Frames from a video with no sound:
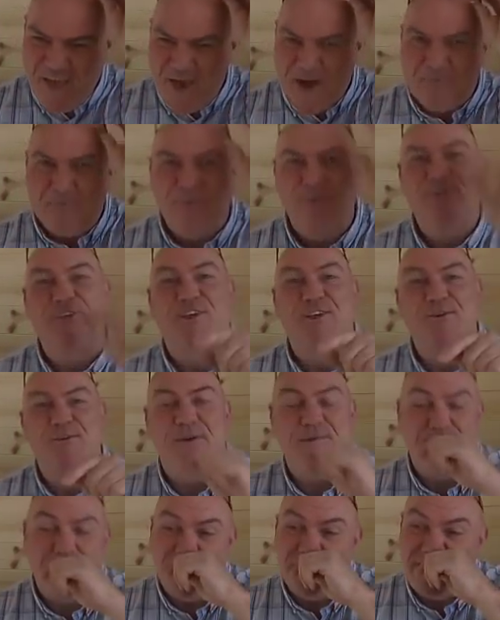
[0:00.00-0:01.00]
And what's going to
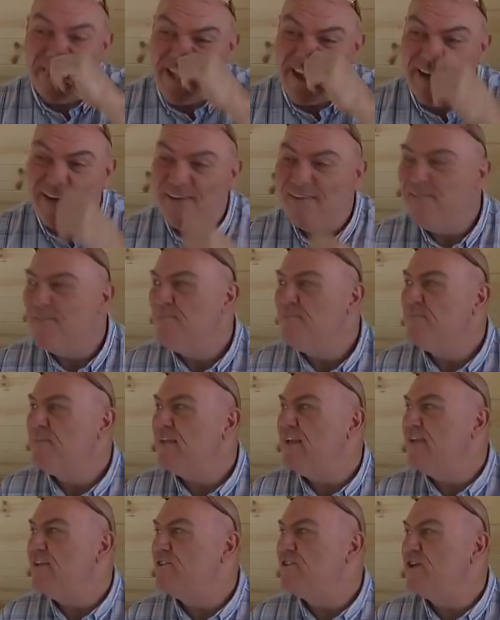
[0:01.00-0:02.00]
happen now
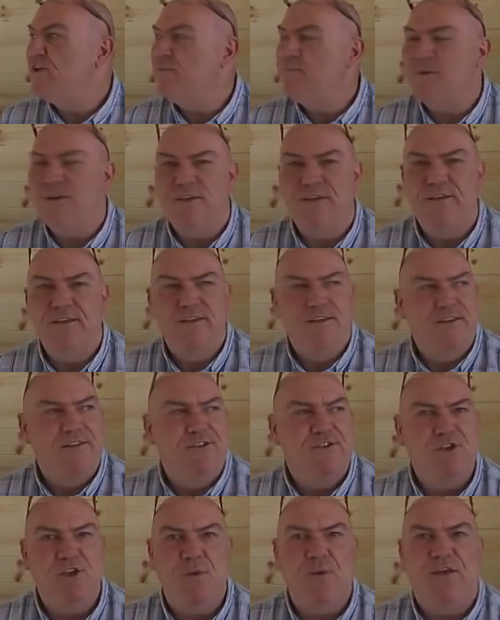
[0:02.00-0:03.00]
is there'll be
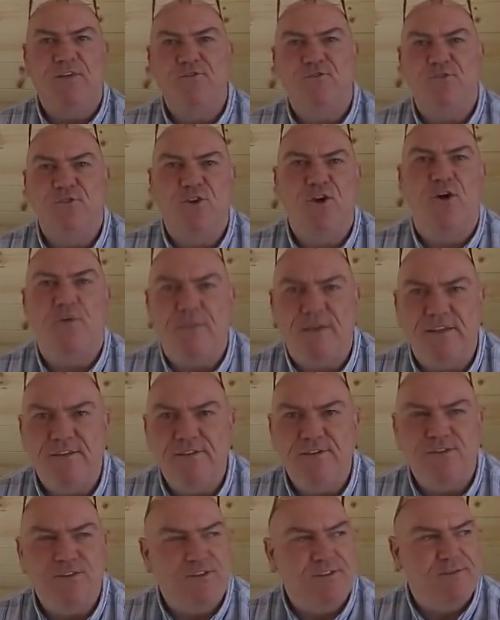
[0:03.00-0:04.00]
200
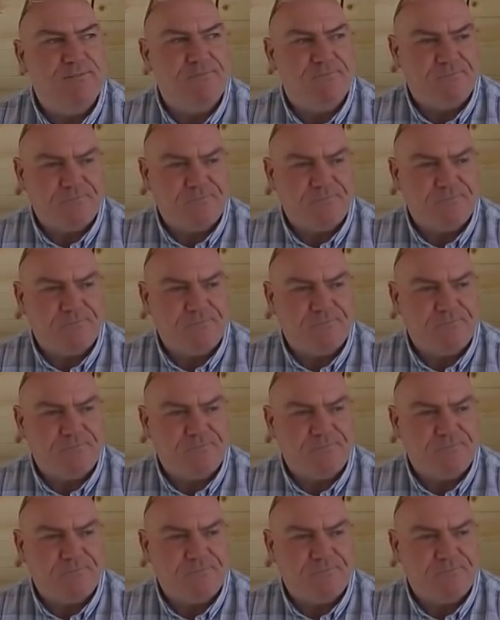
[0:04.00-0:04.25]
comments